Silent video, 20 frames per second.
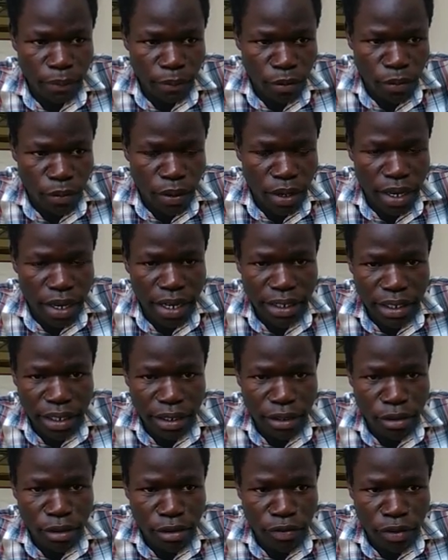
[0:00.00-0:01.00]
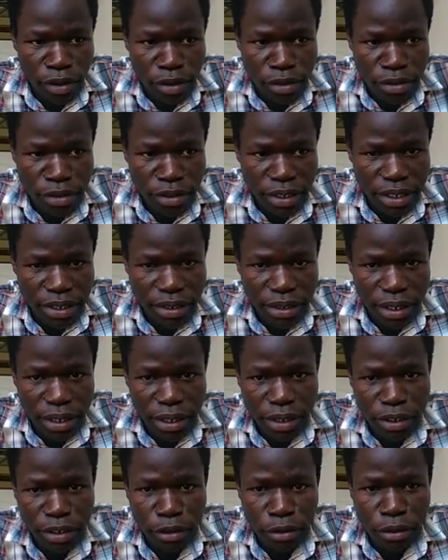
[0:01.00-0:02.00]
We enter our values in a
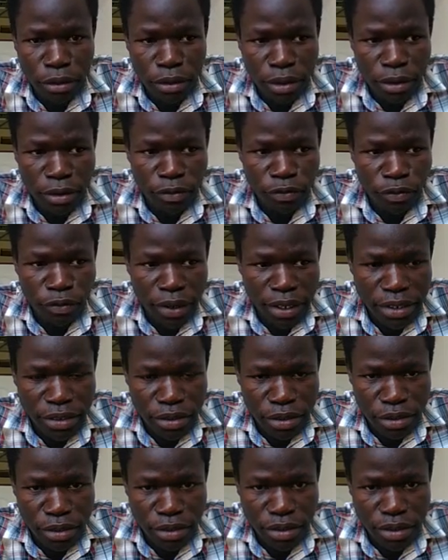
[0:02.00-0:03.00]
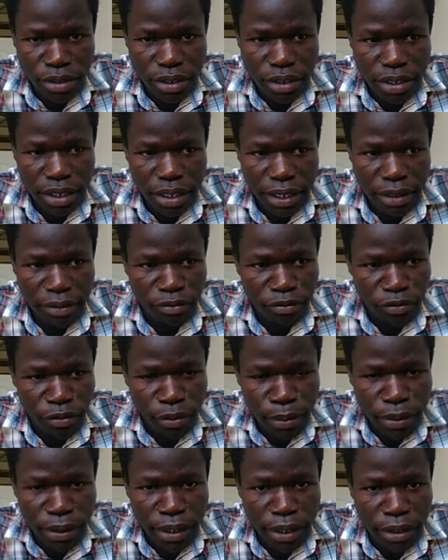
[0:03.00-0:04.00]
cell, all our functions and
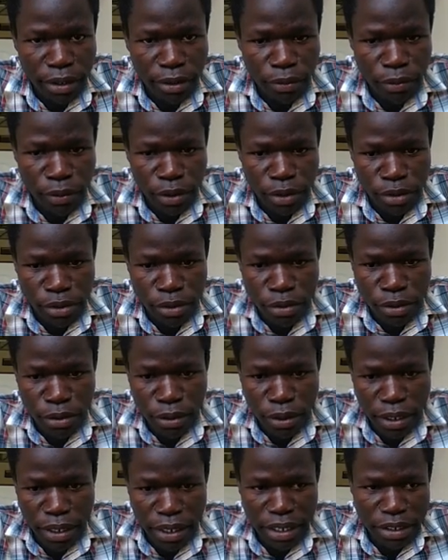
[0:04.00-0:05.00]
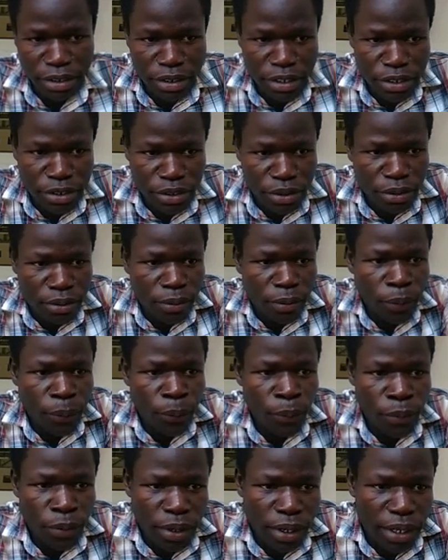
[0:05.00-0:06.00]
formula. If you want to do calculation
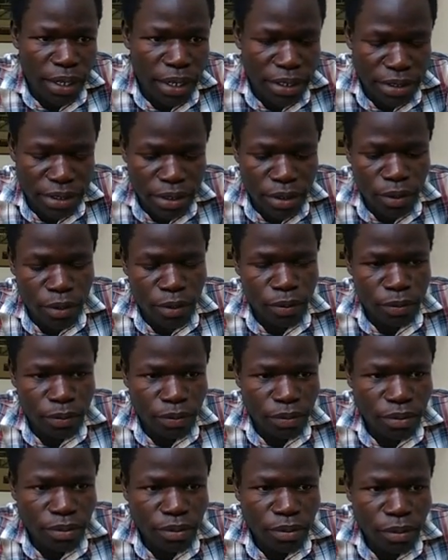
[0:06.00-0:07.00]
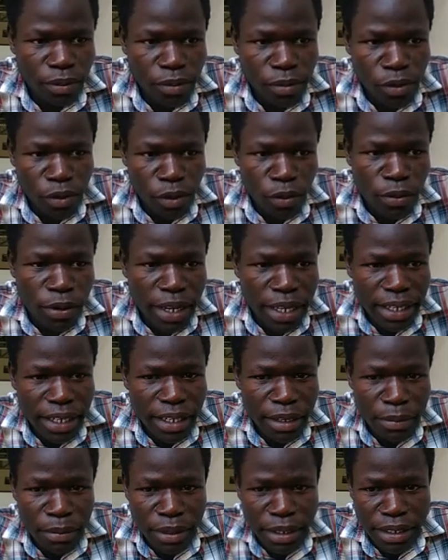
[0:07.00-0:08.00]
in Excel, we enter
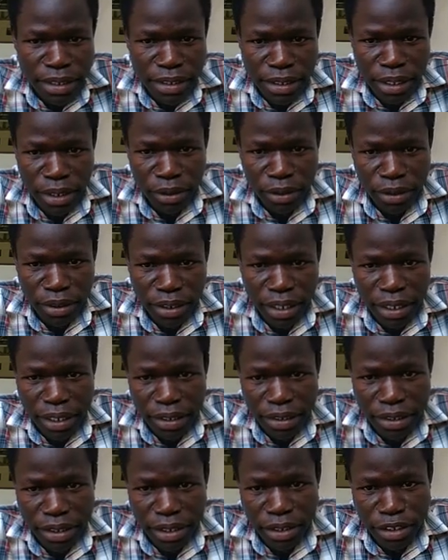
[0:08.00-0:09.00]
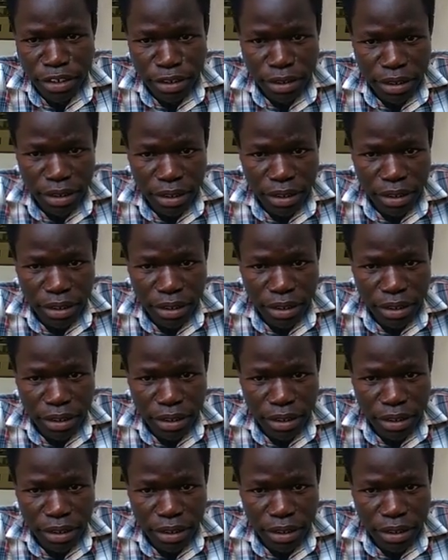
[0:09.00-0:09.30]
them in a cell. Now a cell is